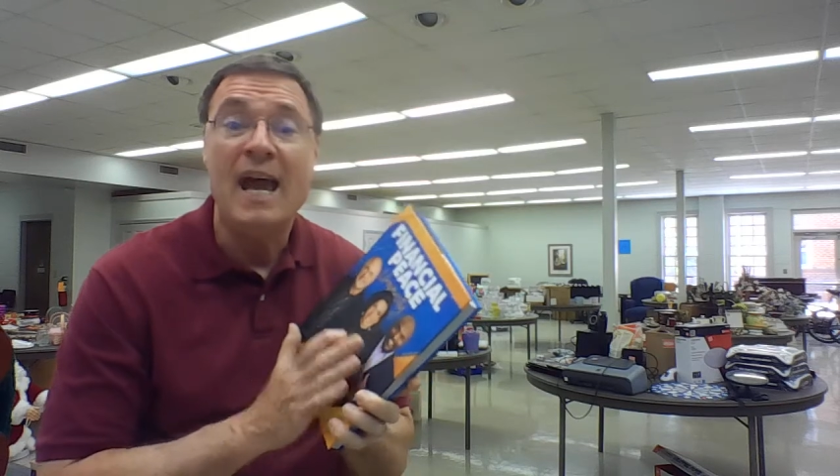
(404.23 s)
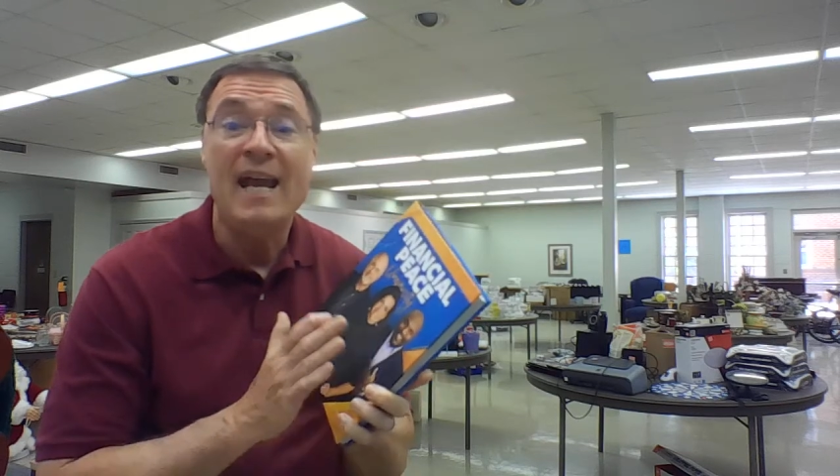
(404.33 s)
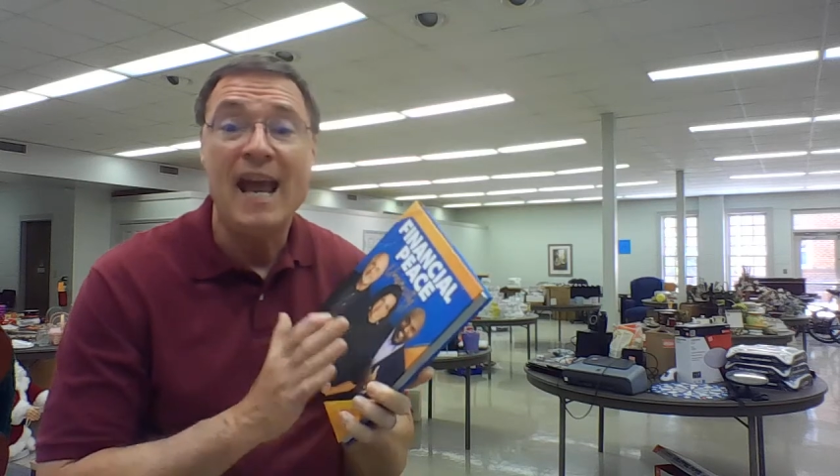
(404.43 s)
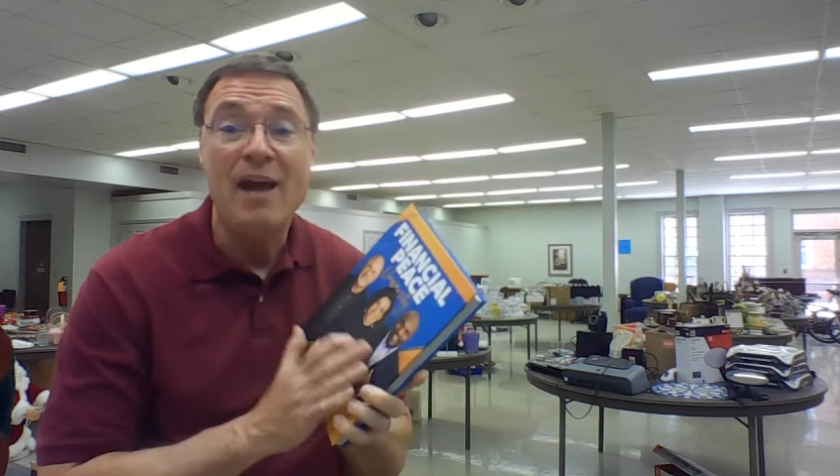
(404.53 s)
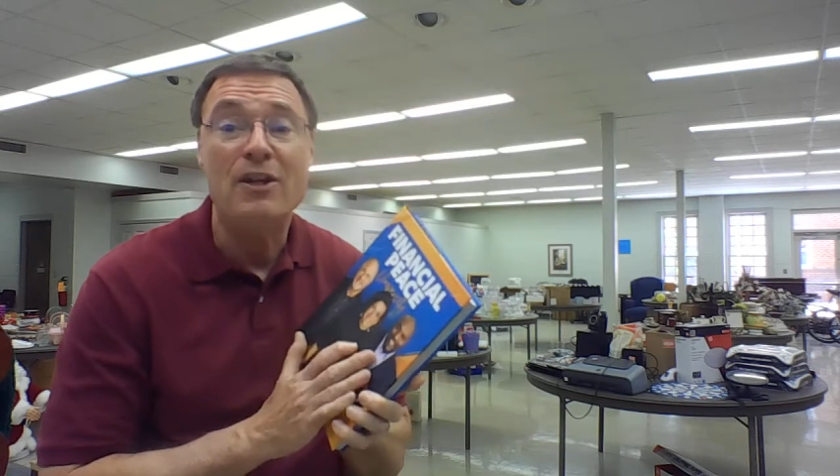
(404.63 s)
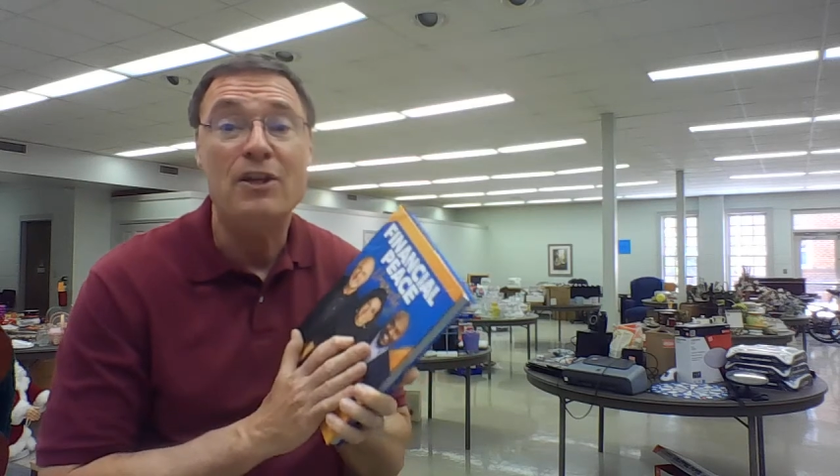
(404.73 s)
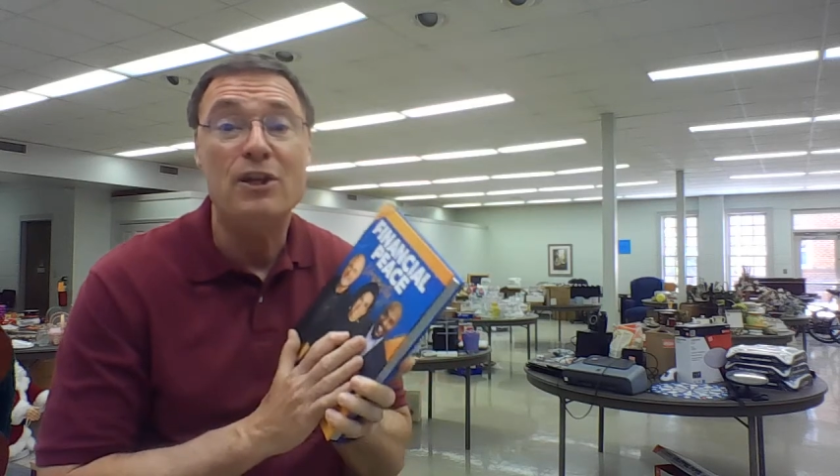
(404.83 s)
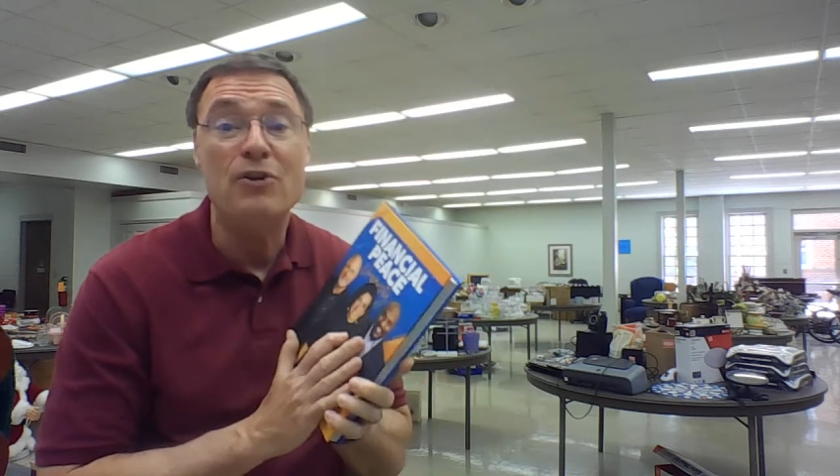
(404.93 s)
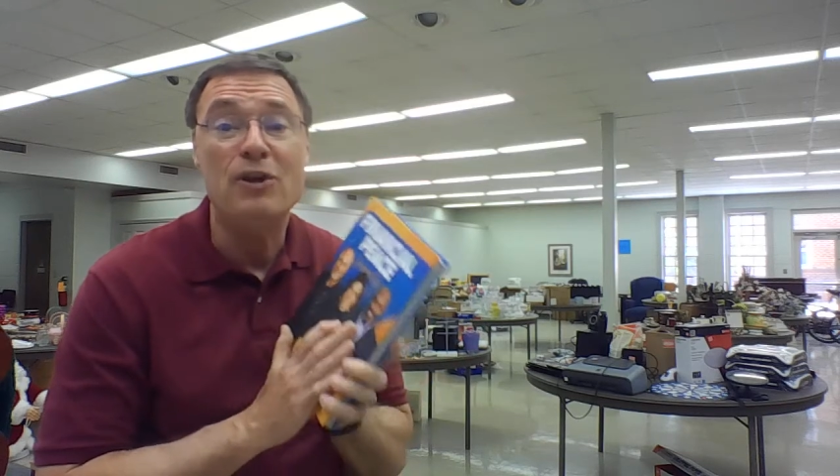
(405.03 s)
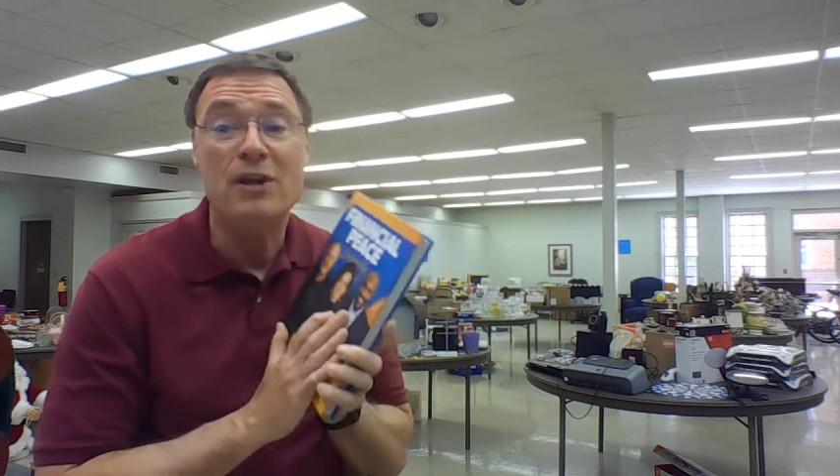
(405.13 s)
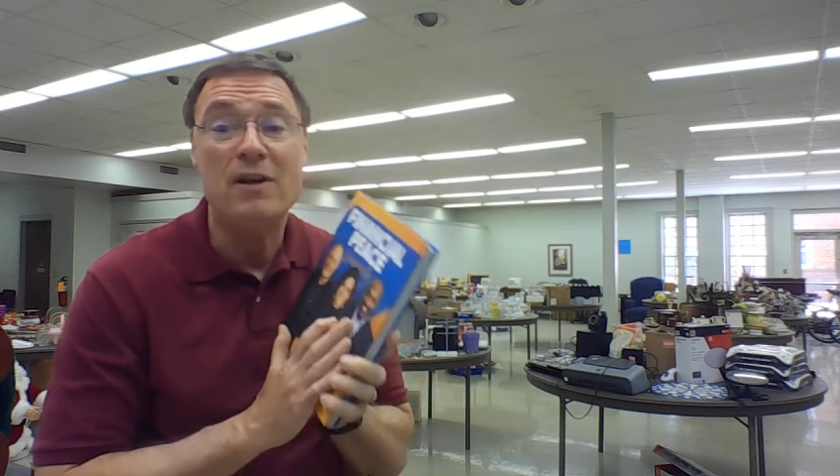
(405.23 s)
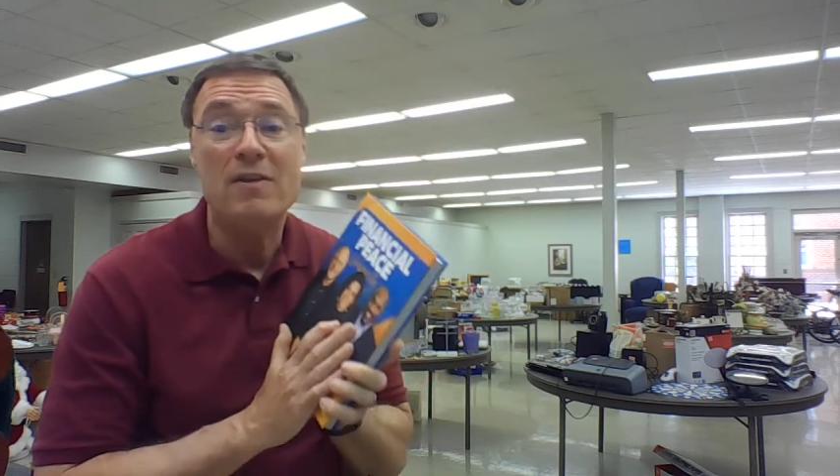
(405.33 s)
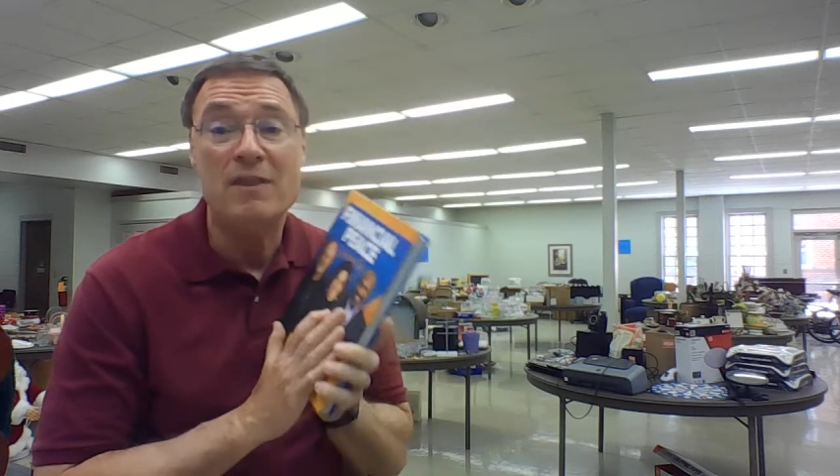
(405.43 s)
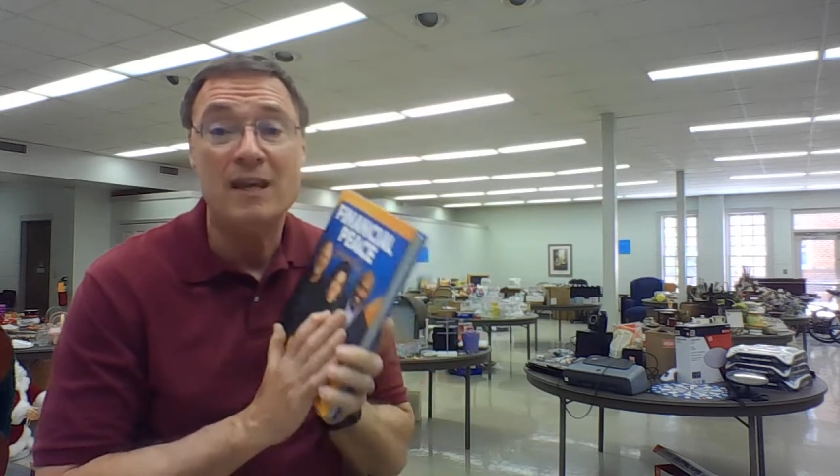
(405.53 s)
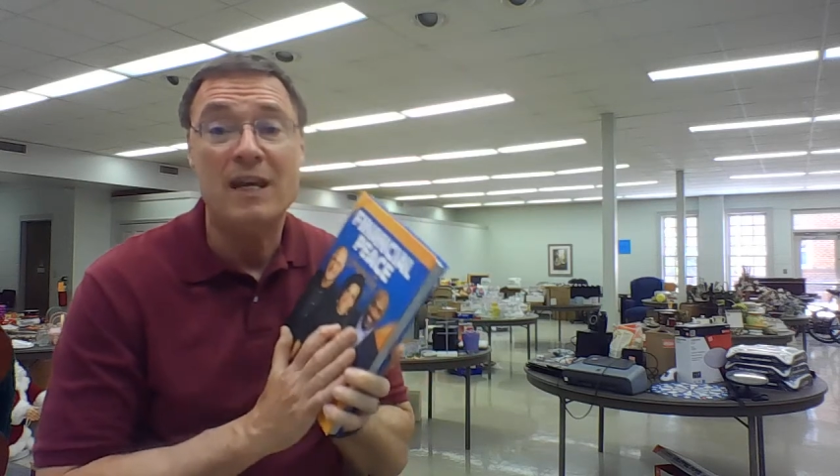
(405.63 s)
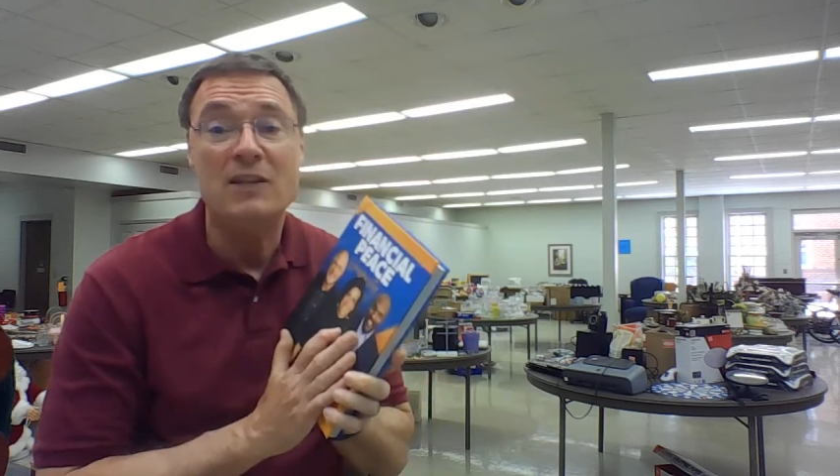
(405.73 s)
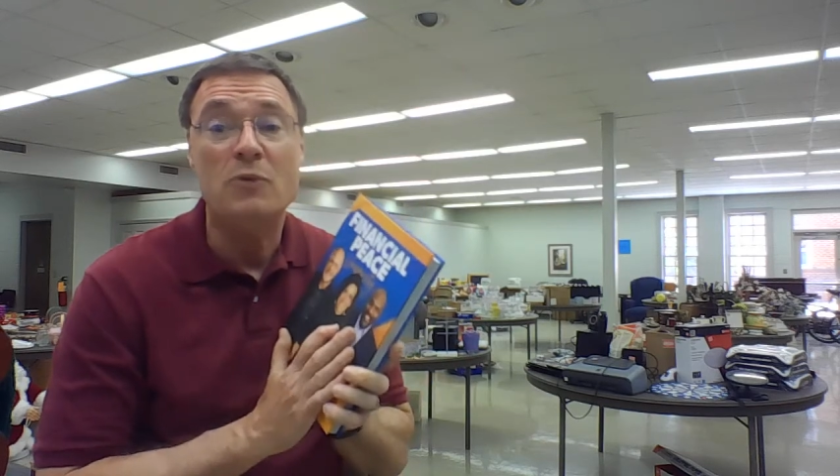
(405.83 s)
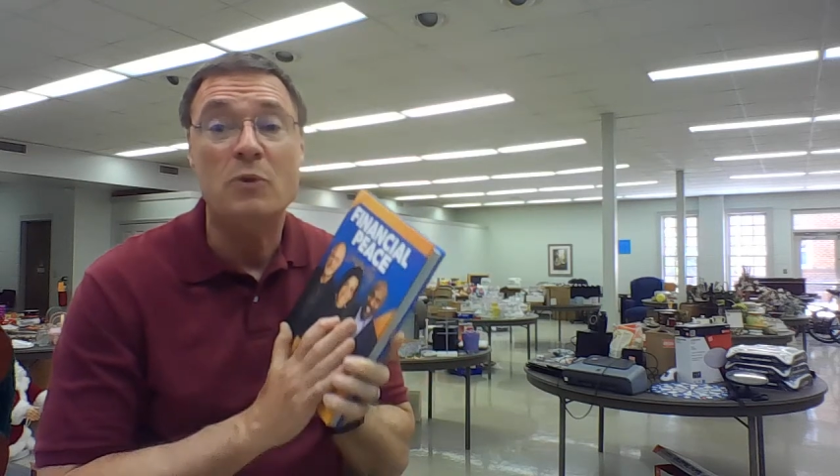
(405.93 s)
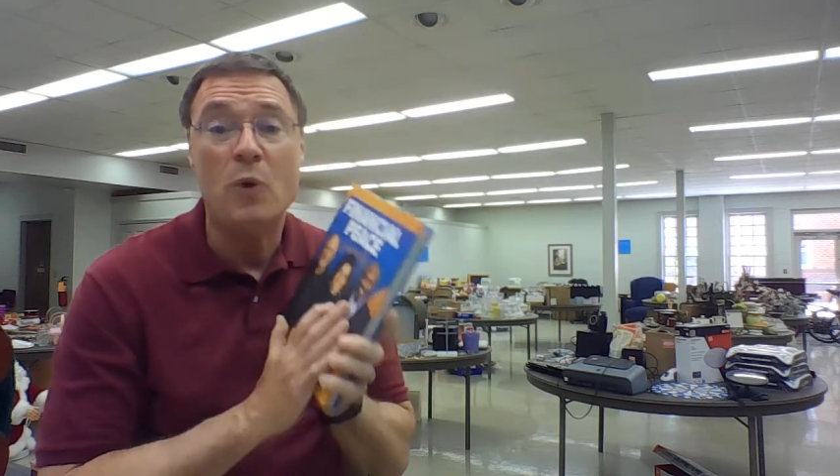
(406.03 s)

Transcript: and how to do good things with